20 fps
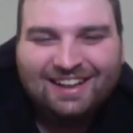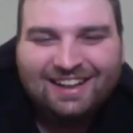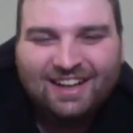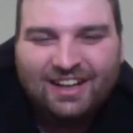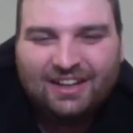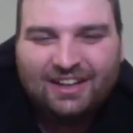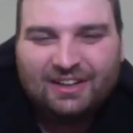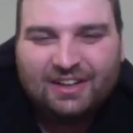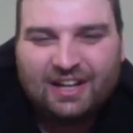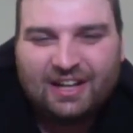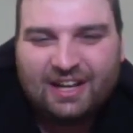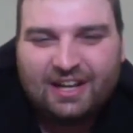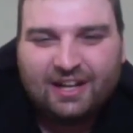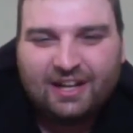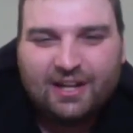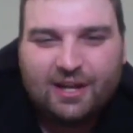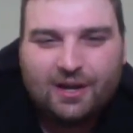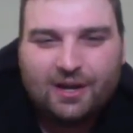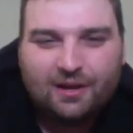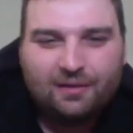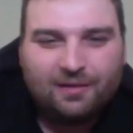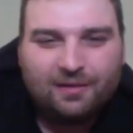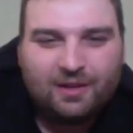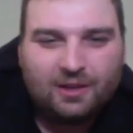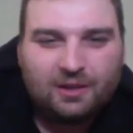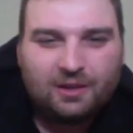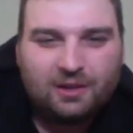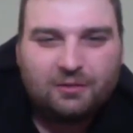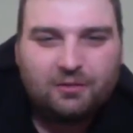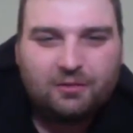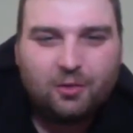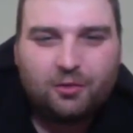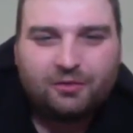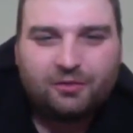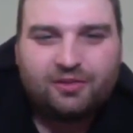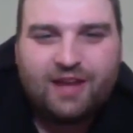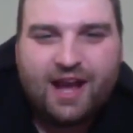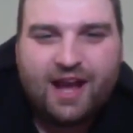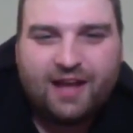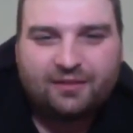You're gonna give
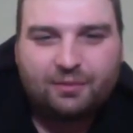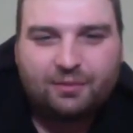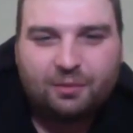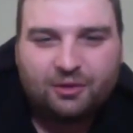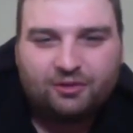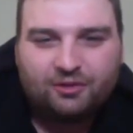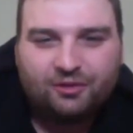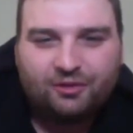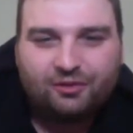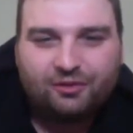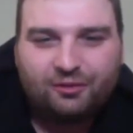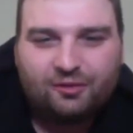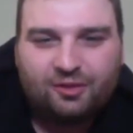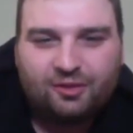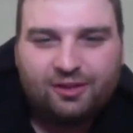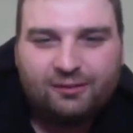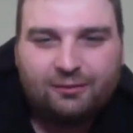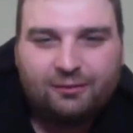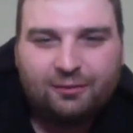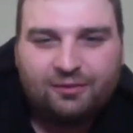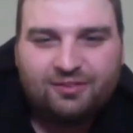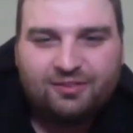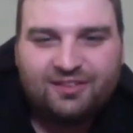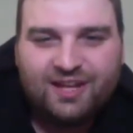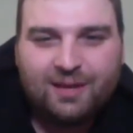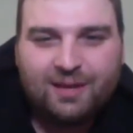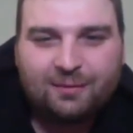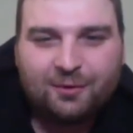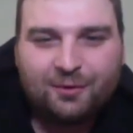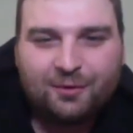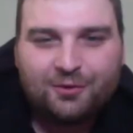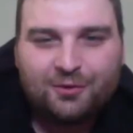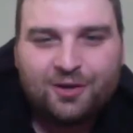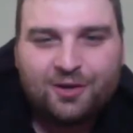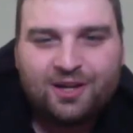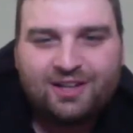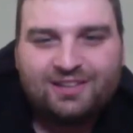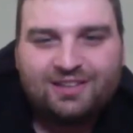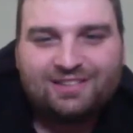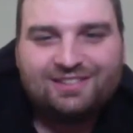those cats a bunch of Cleveland steamers, right?